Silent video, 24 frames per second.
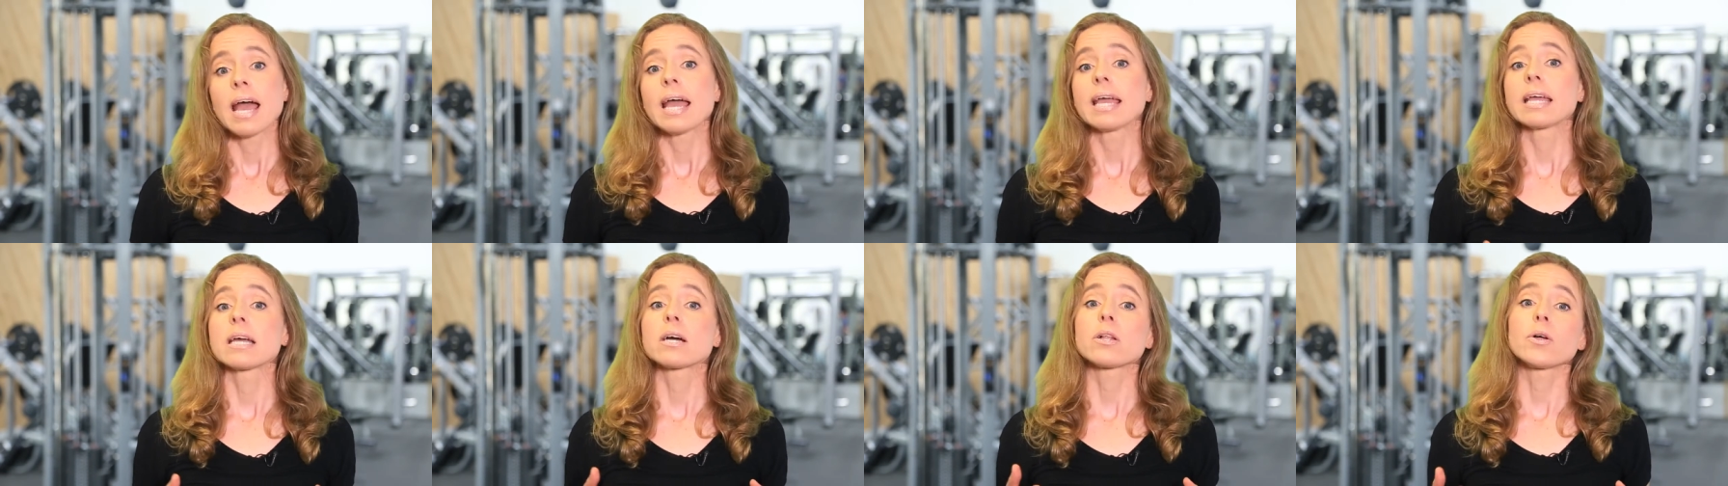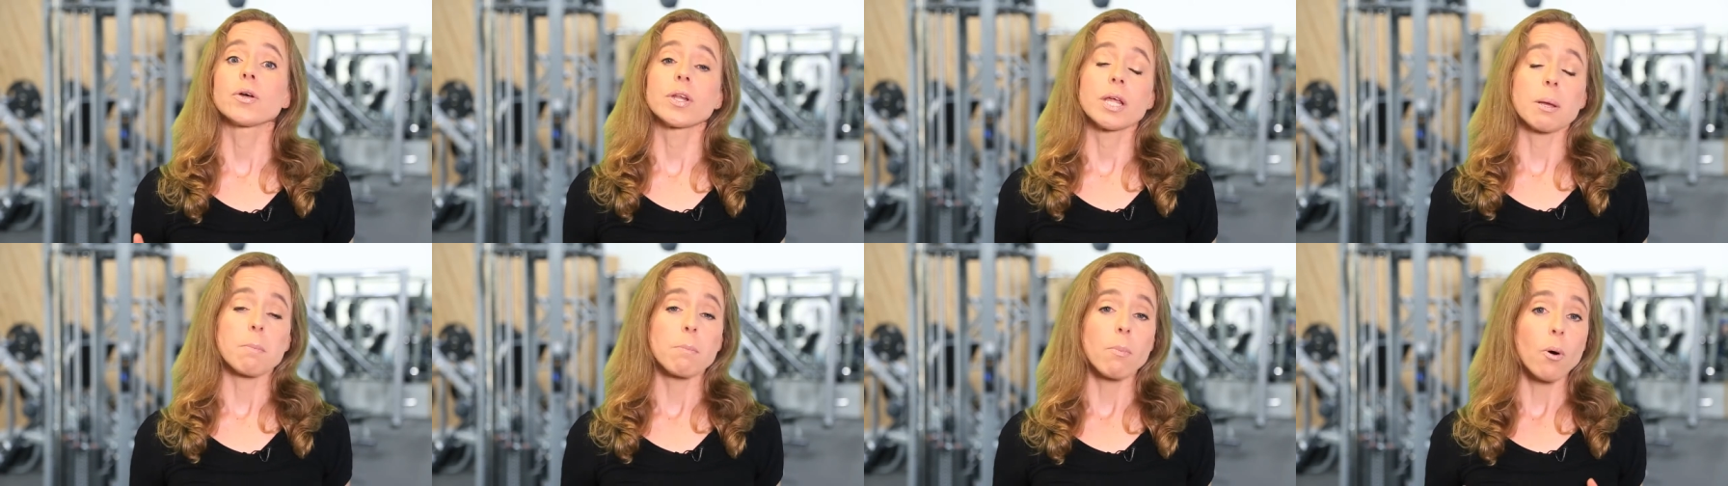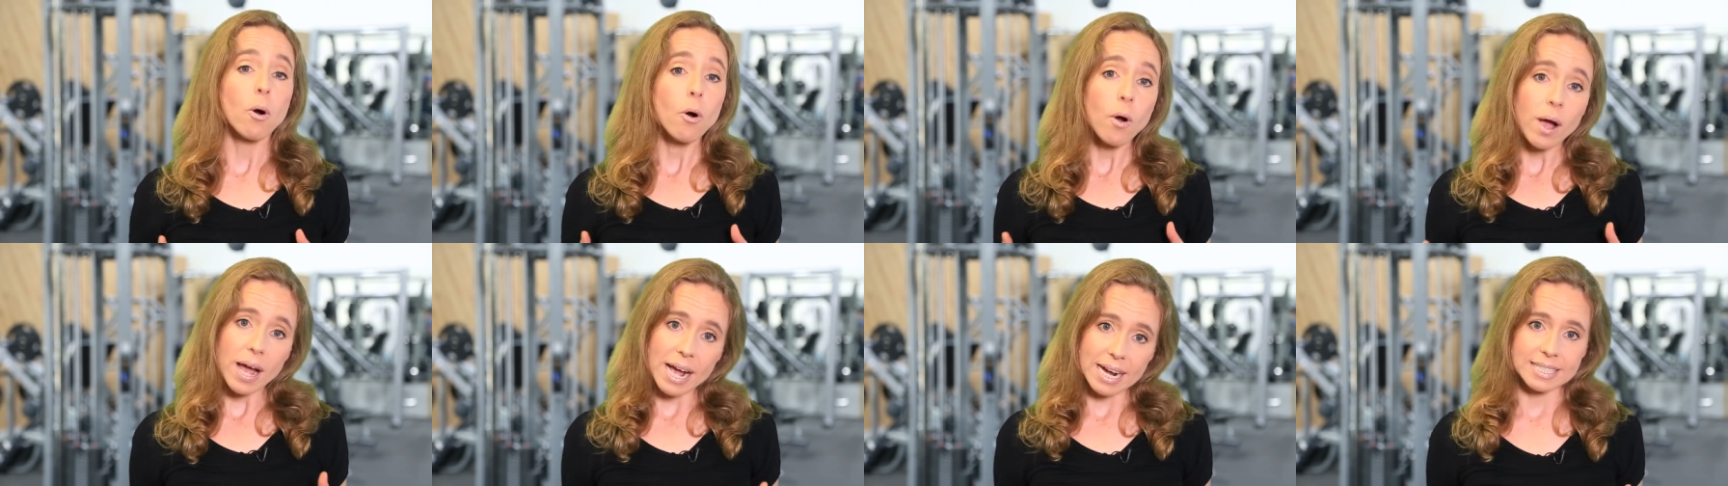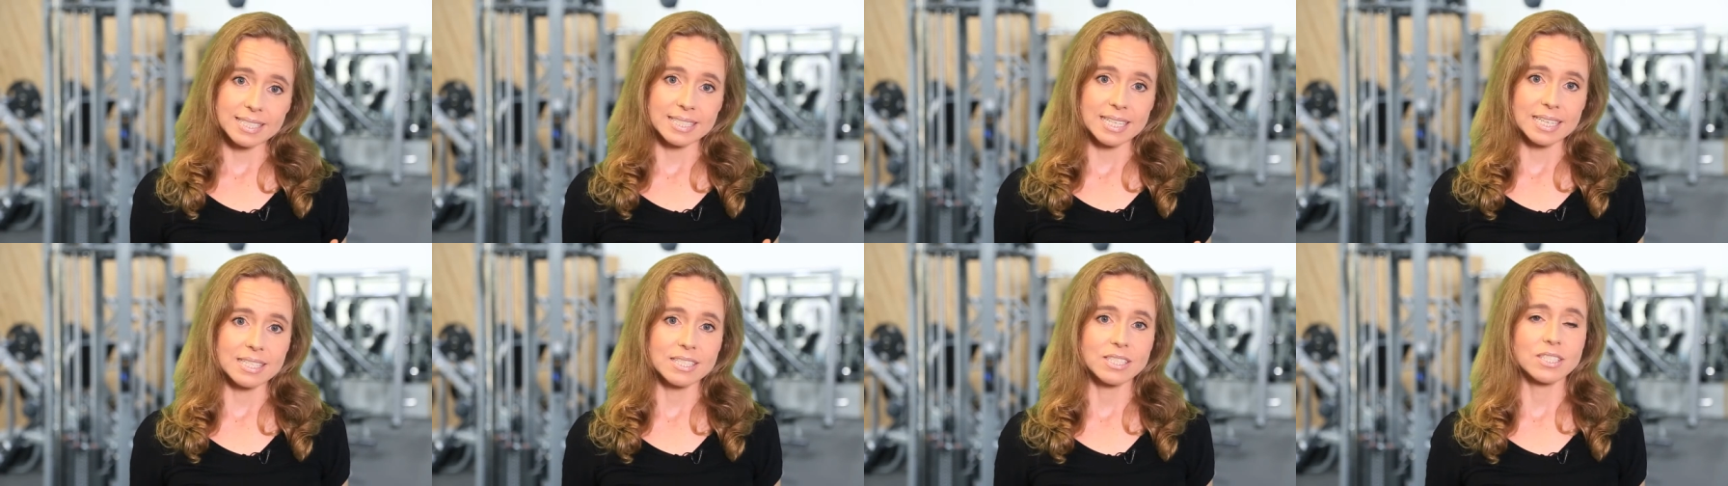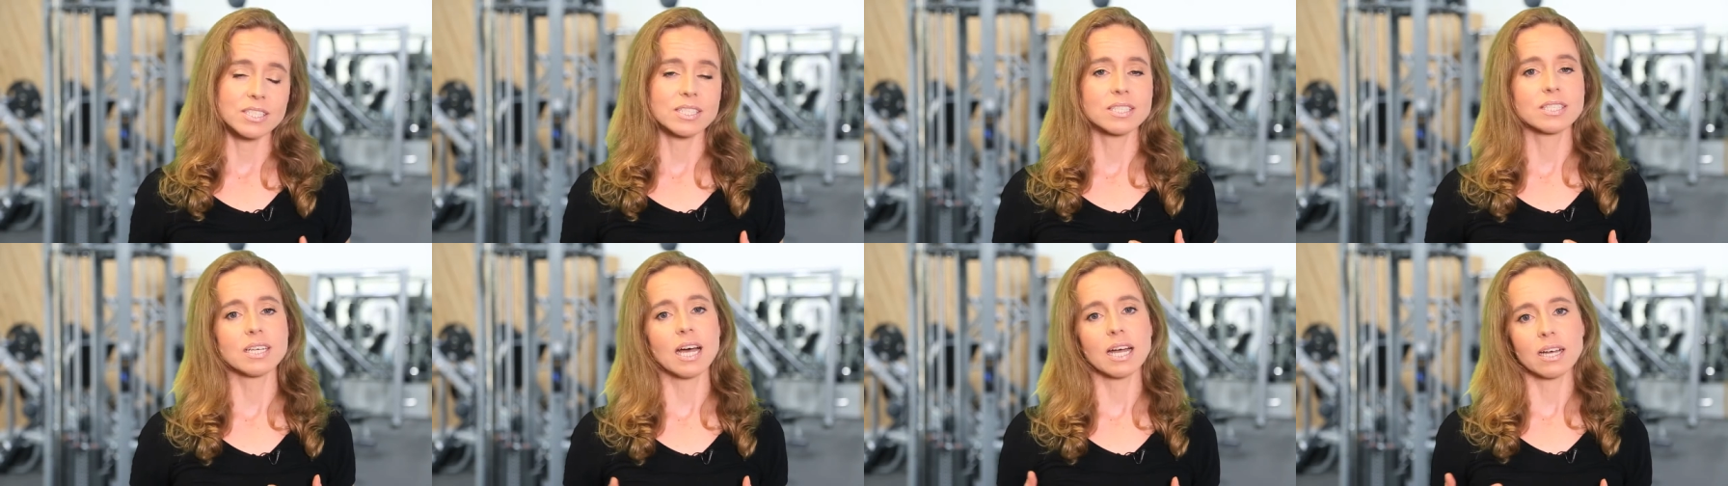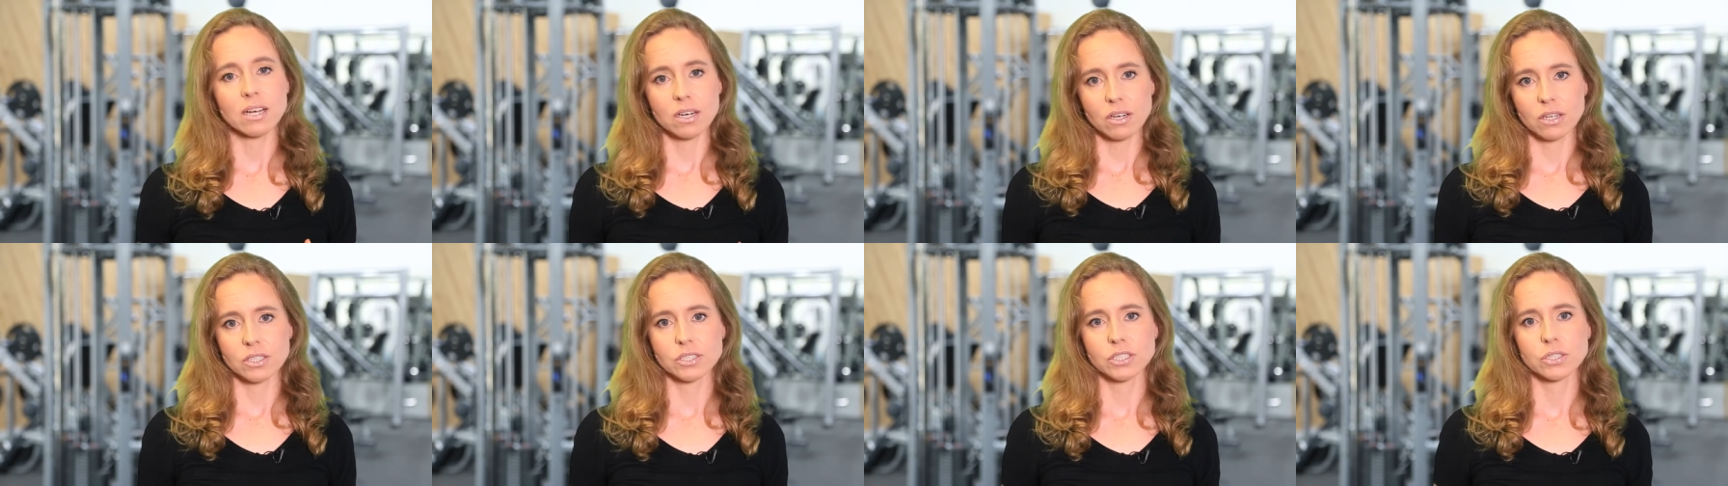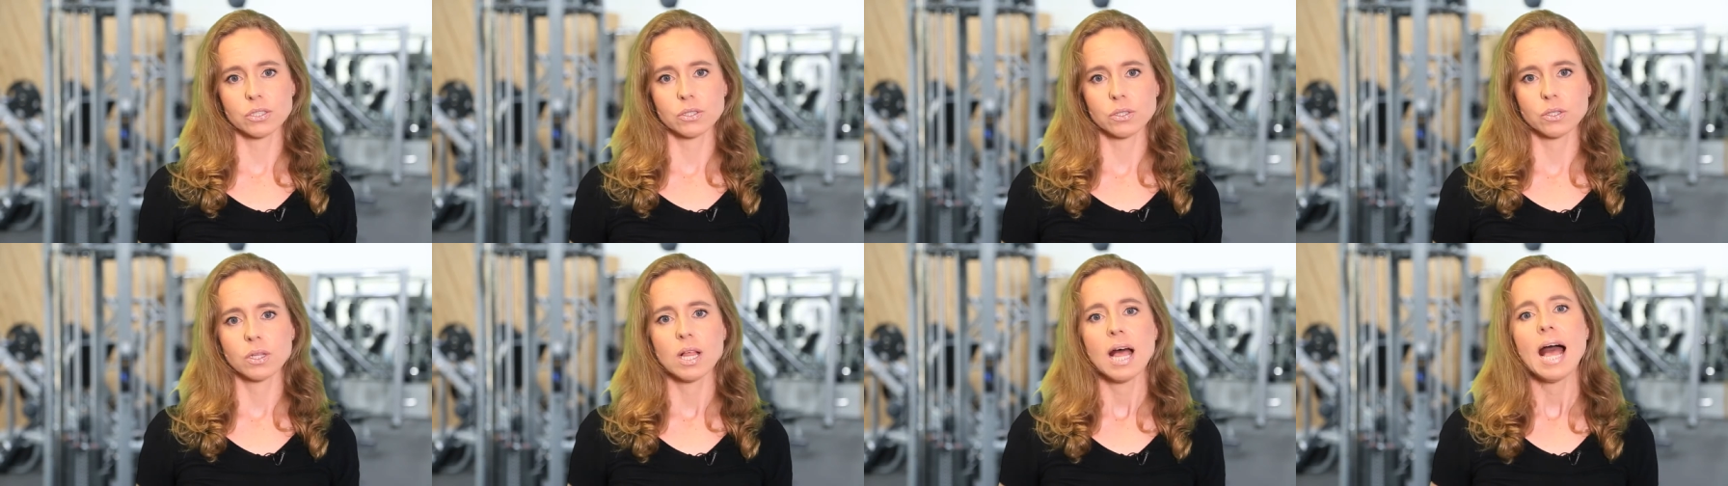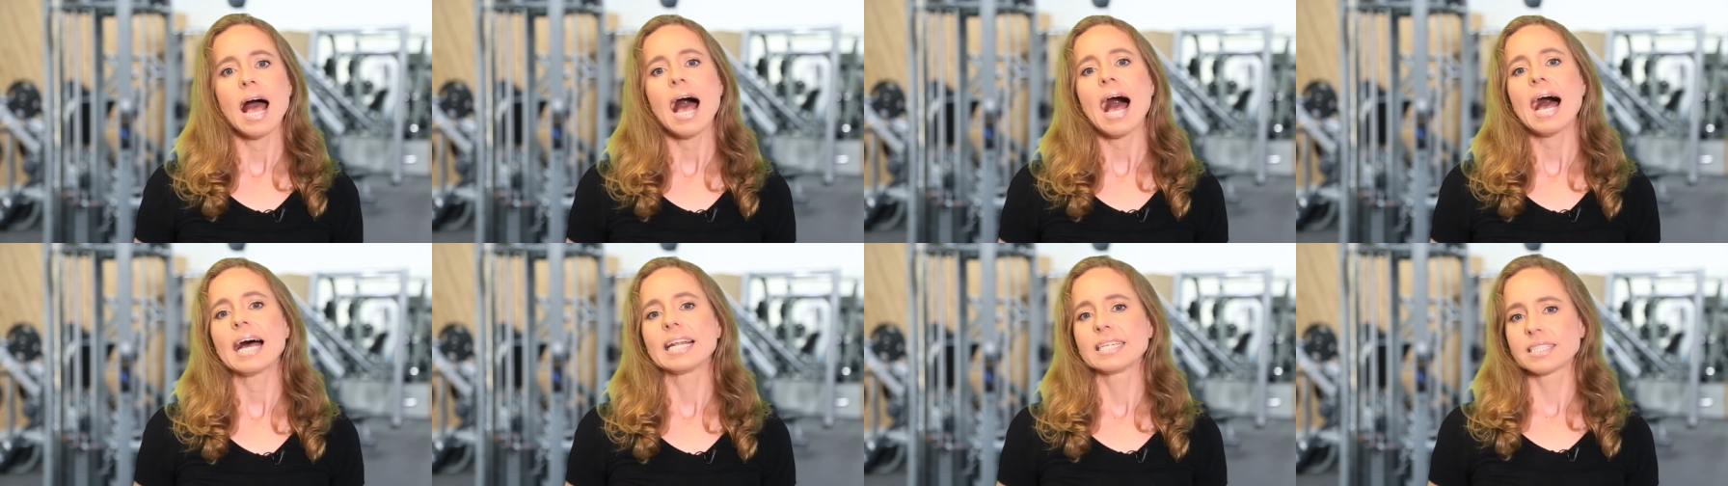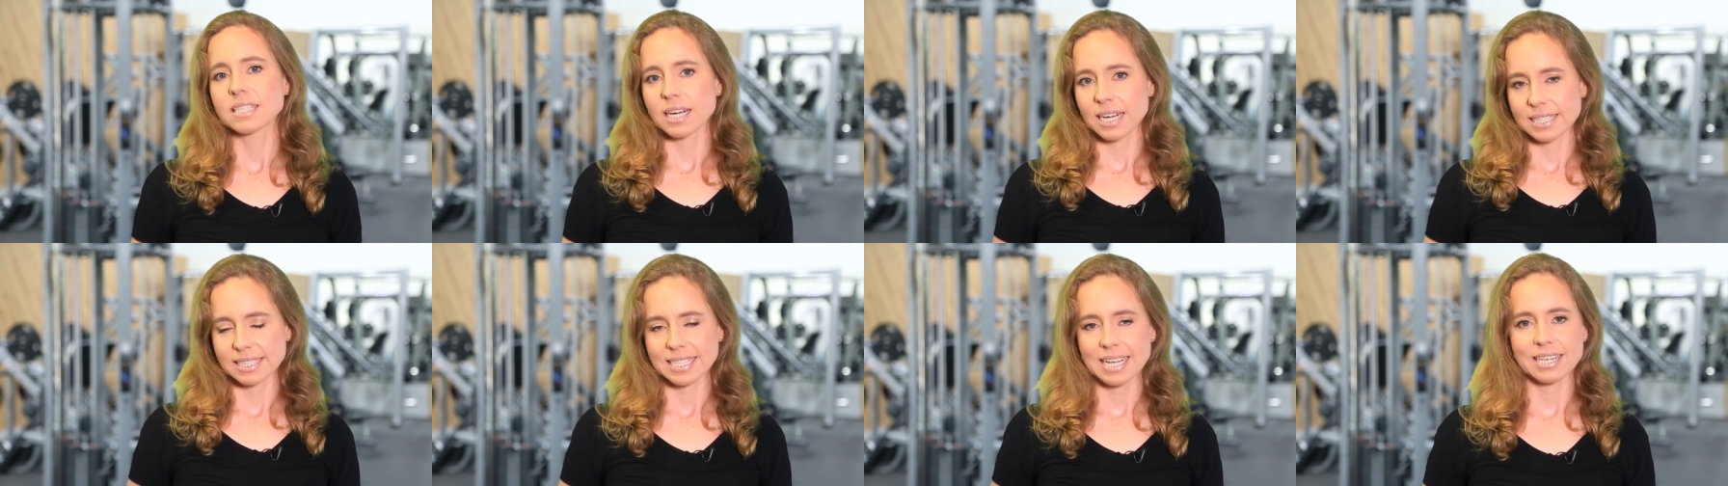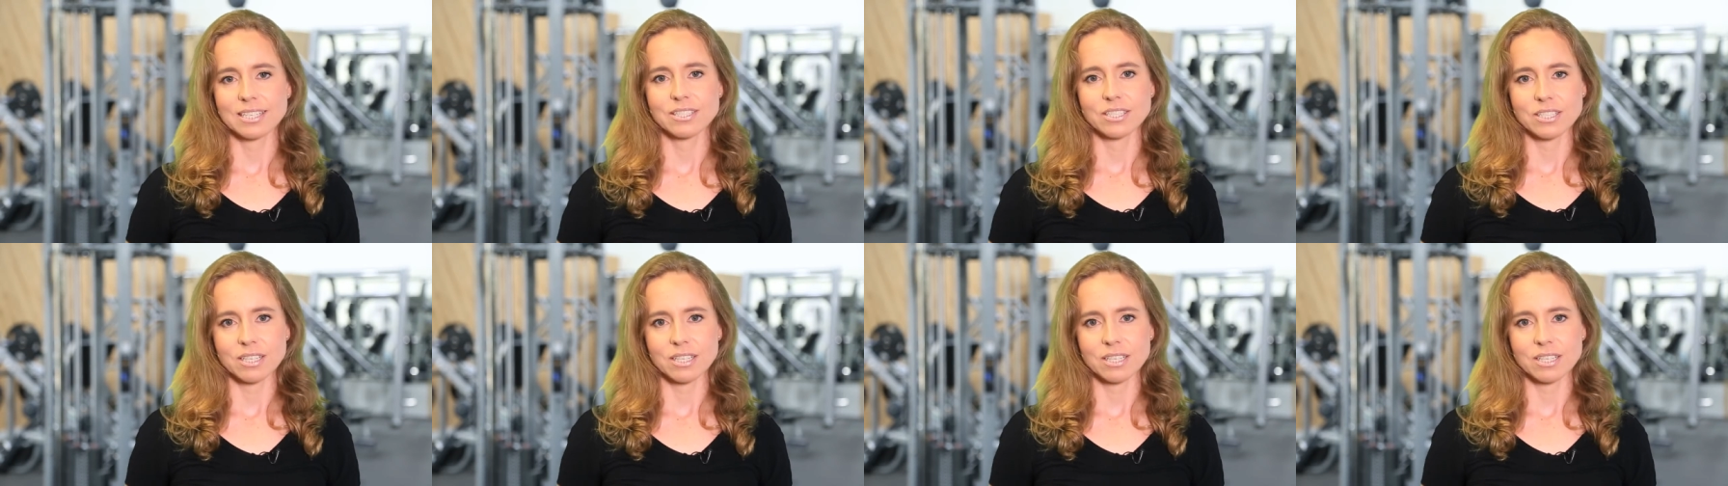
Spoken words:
including more access to psychological and dietetic